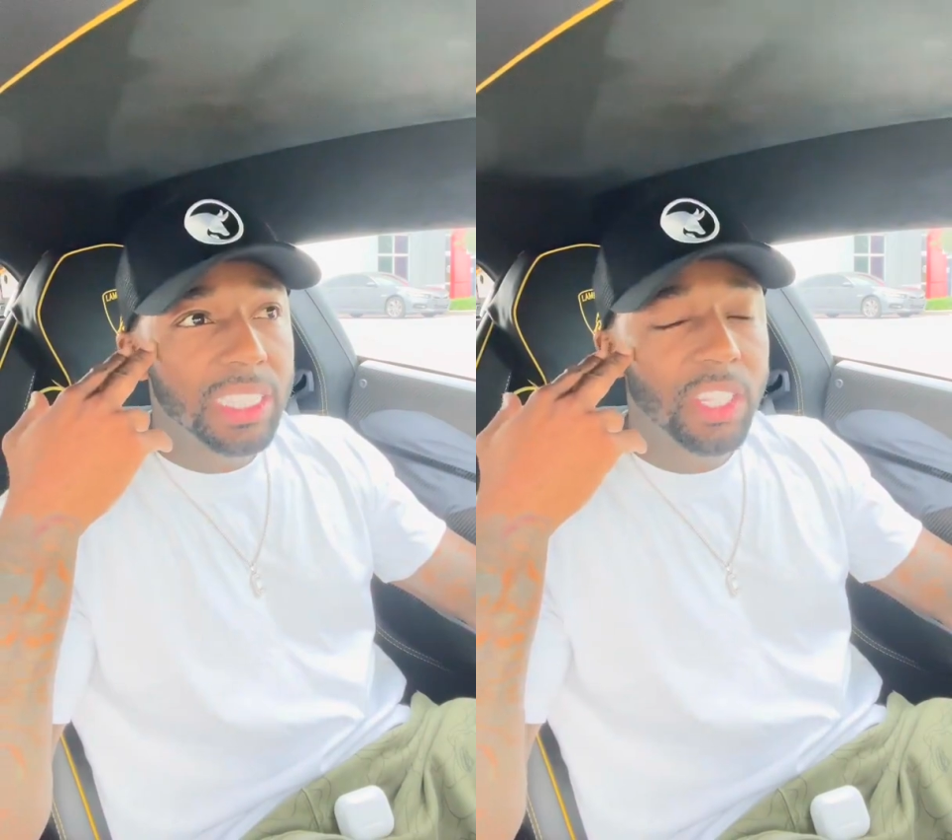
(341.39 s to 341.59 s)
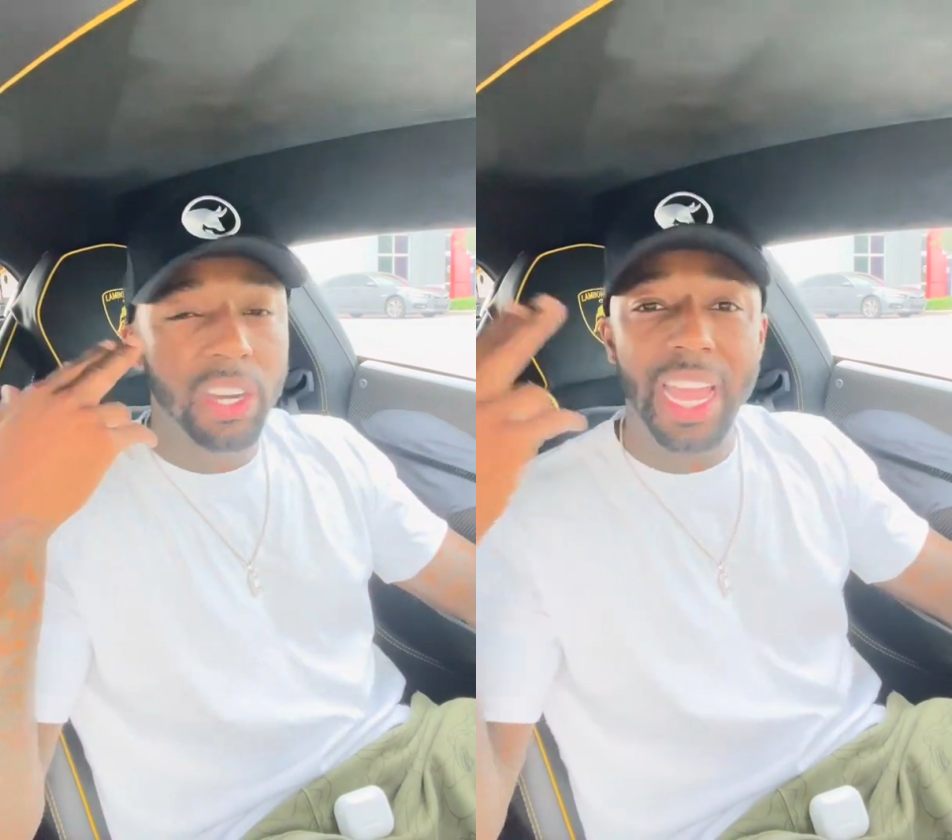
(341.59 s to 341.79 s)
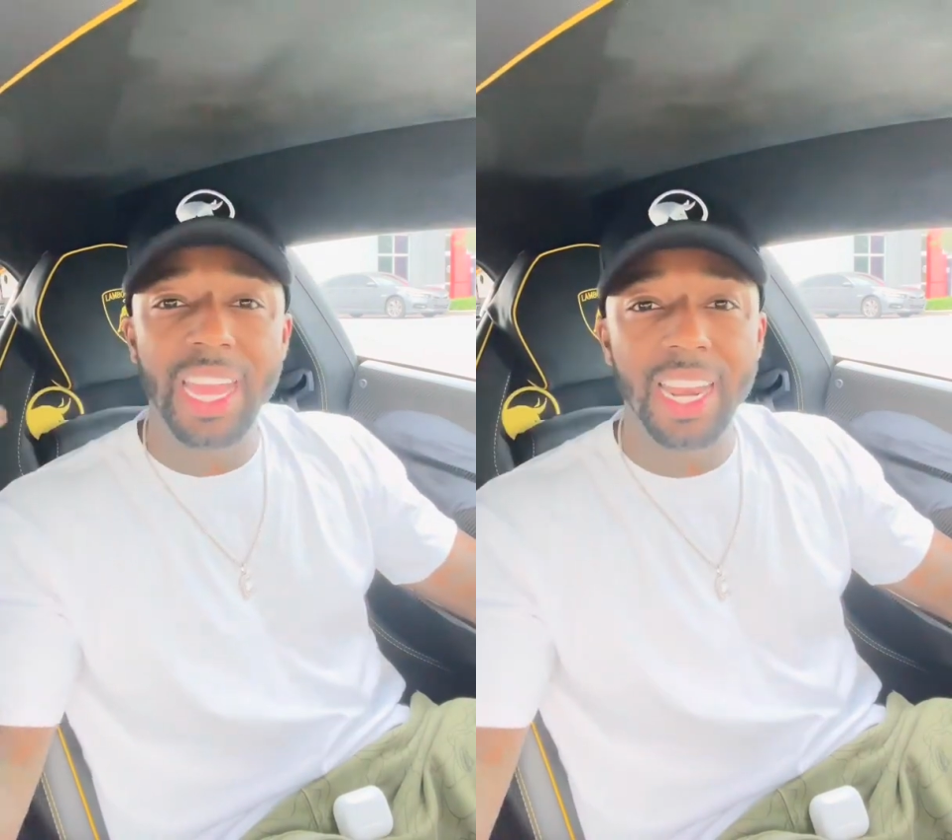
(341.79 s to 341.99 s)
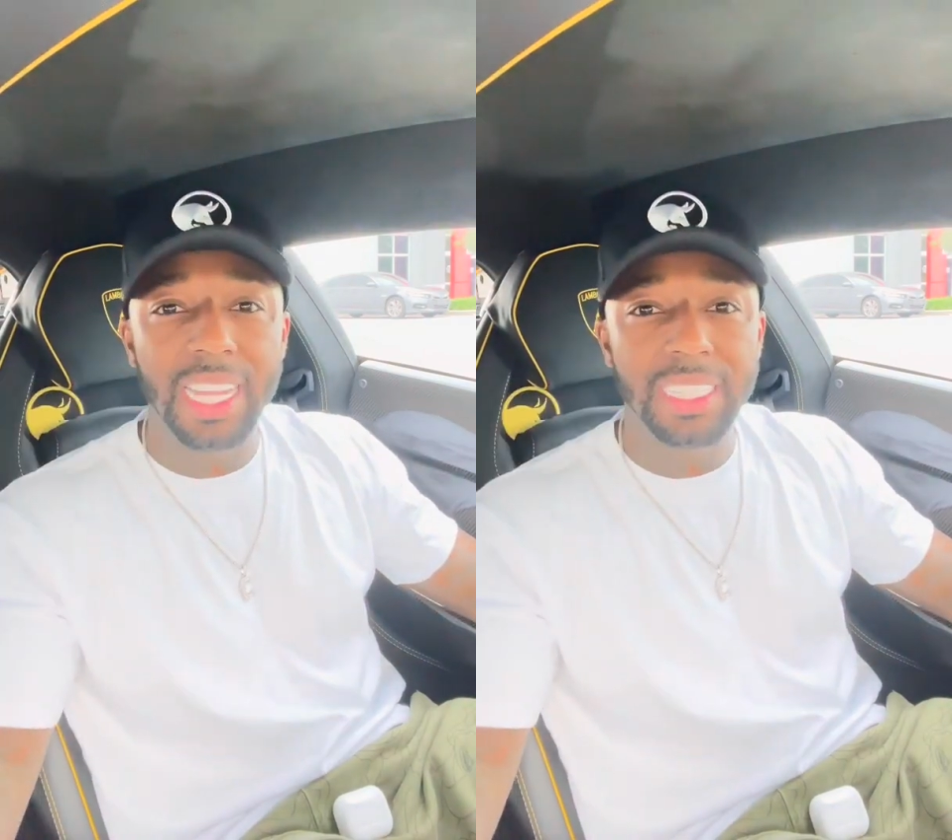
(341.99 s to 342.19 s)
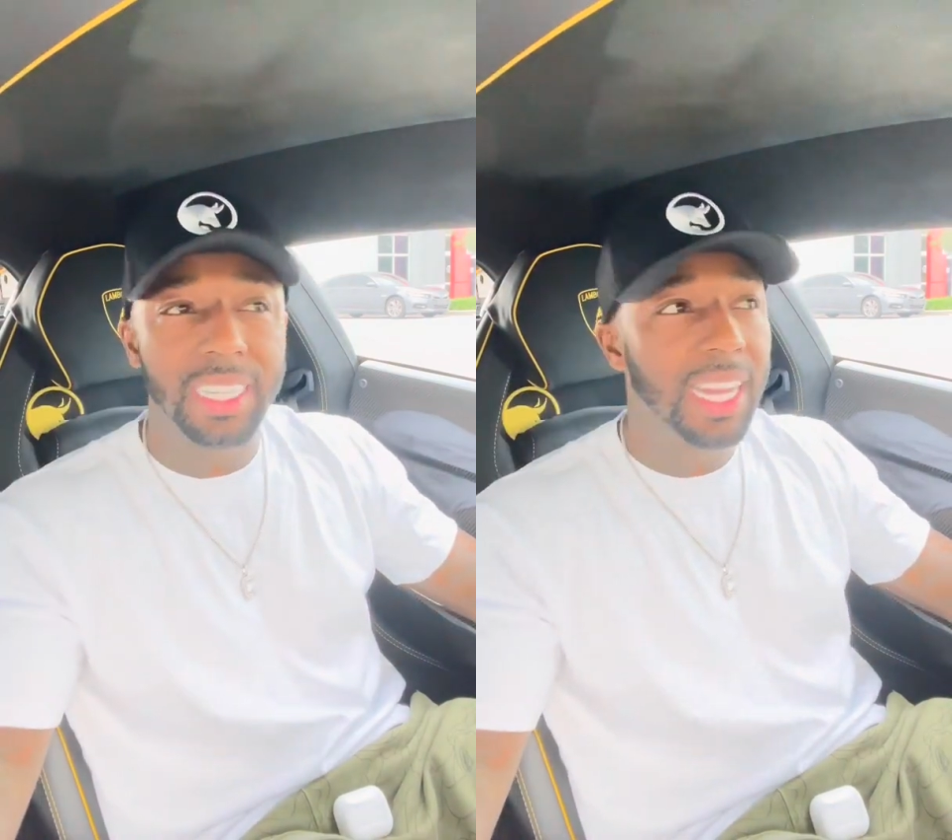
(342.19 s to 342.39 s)
started
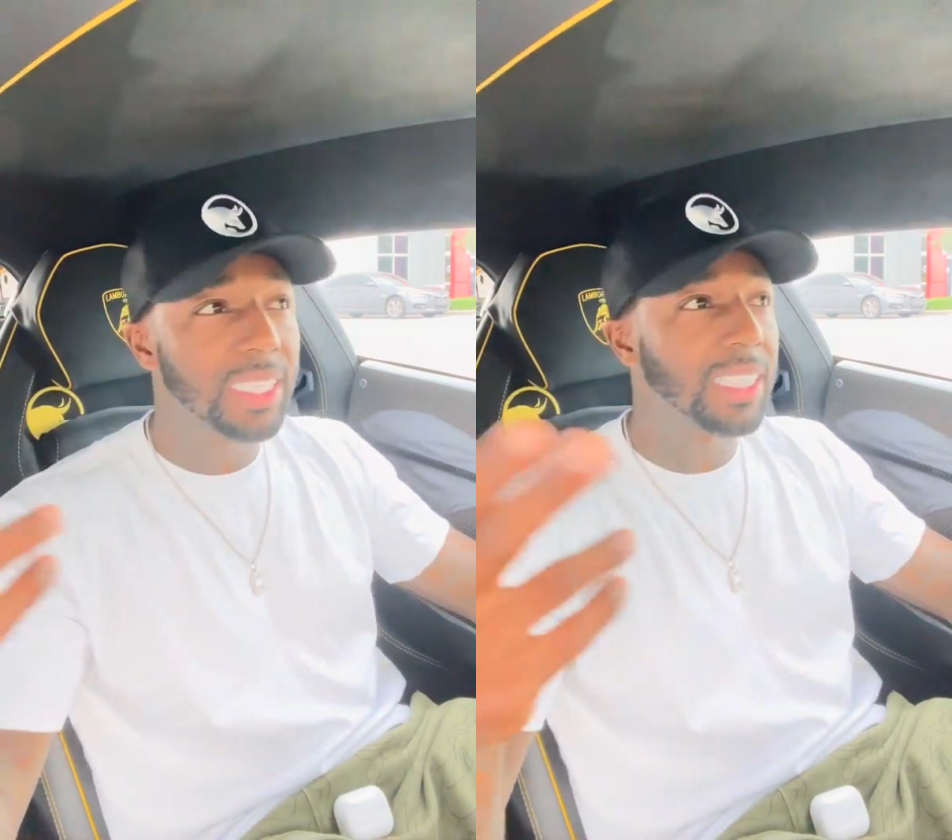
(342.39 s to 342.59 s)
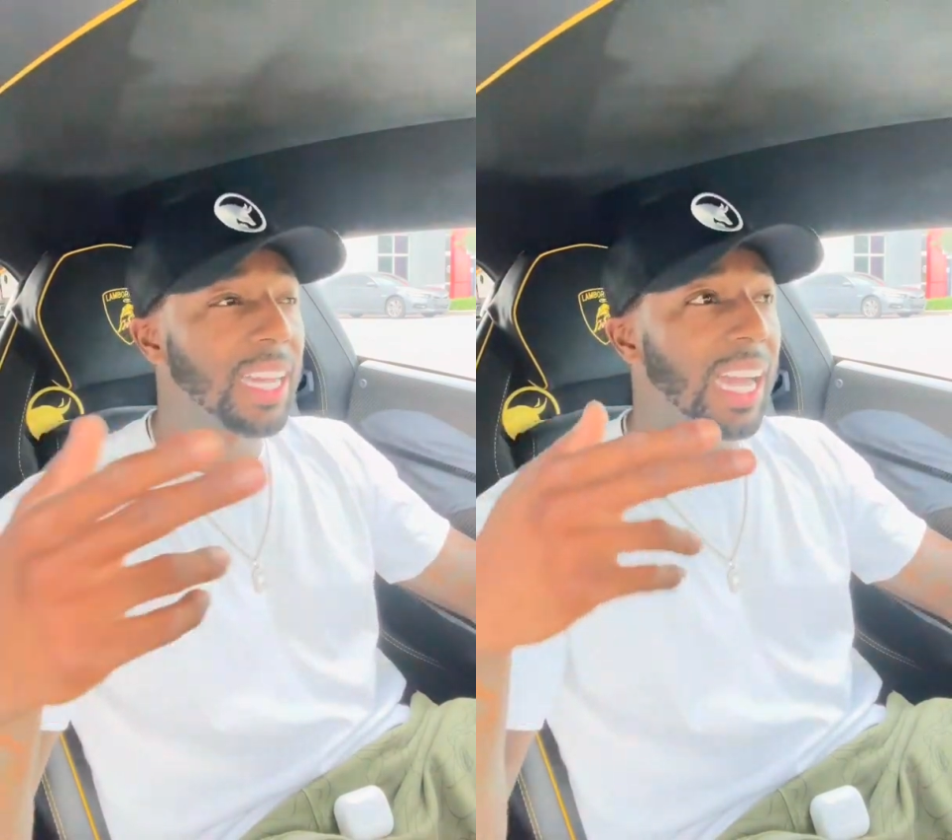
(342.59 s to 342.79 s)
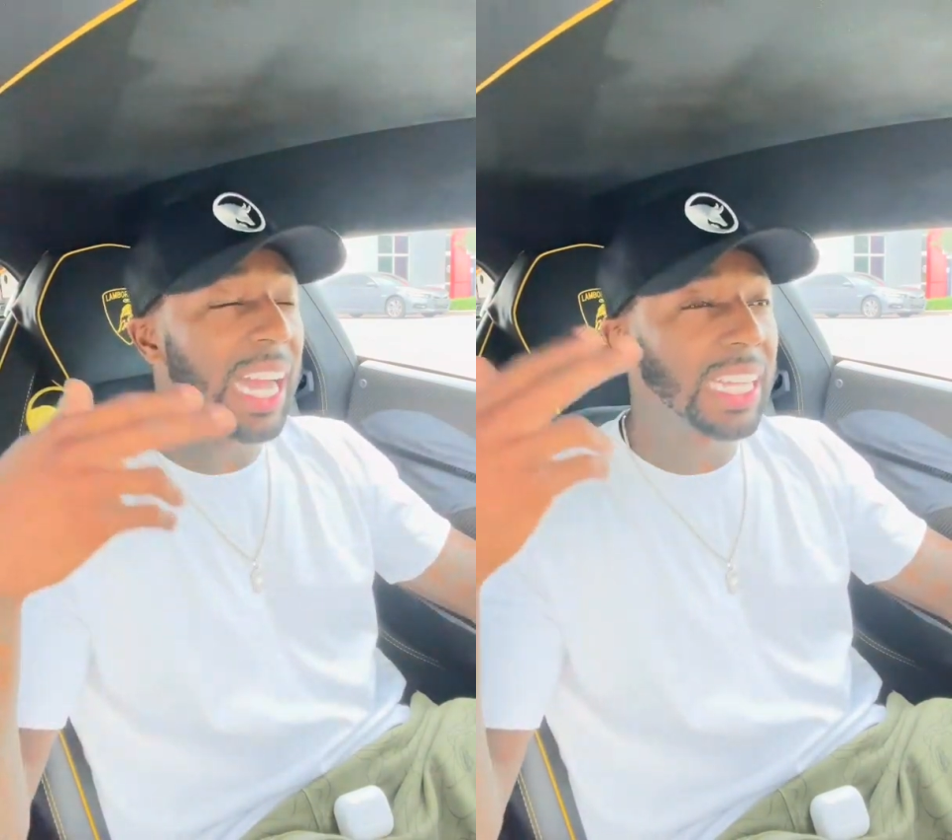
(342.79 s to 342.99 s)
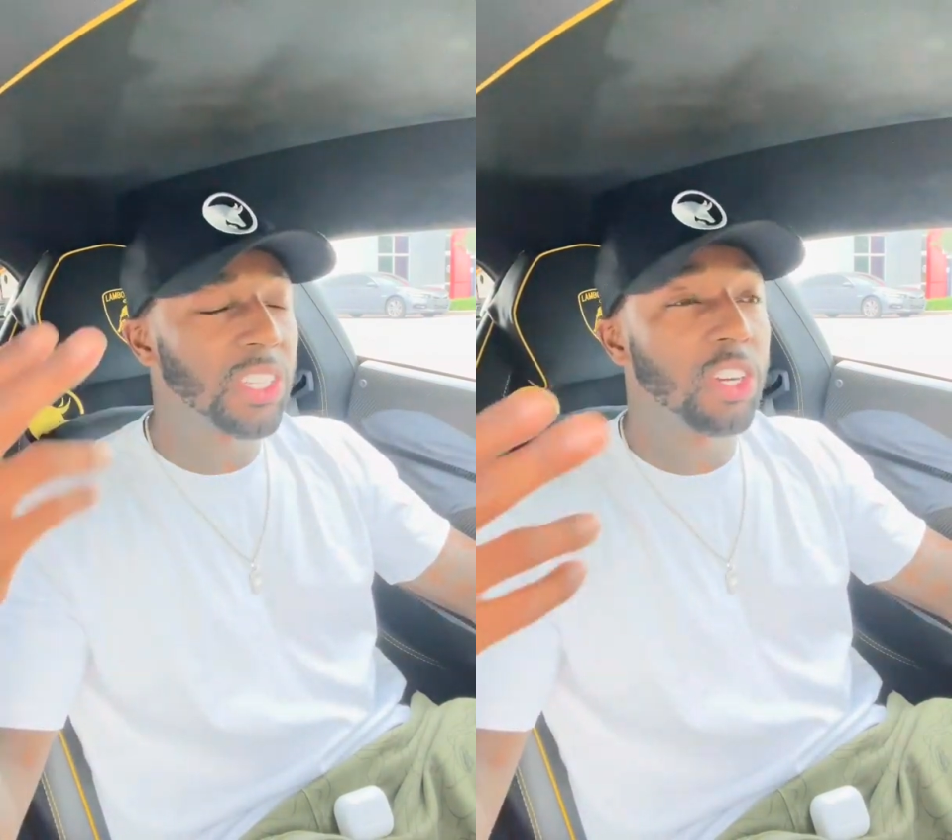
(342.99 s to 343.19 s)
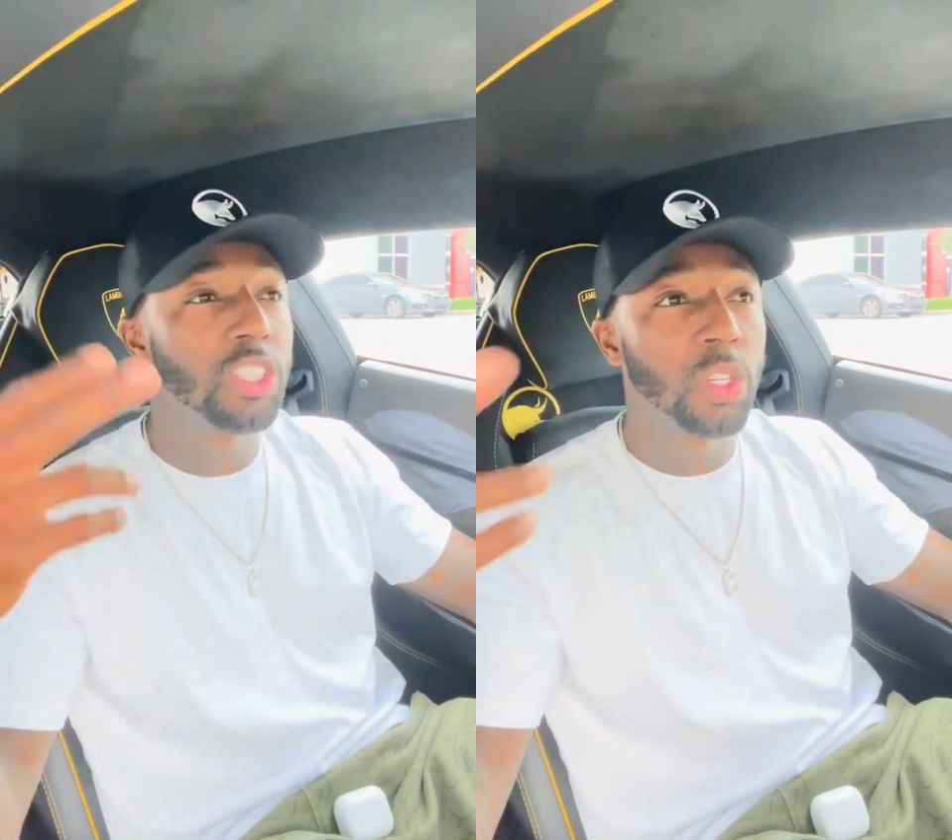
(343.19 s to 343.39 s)
analyzing less. I started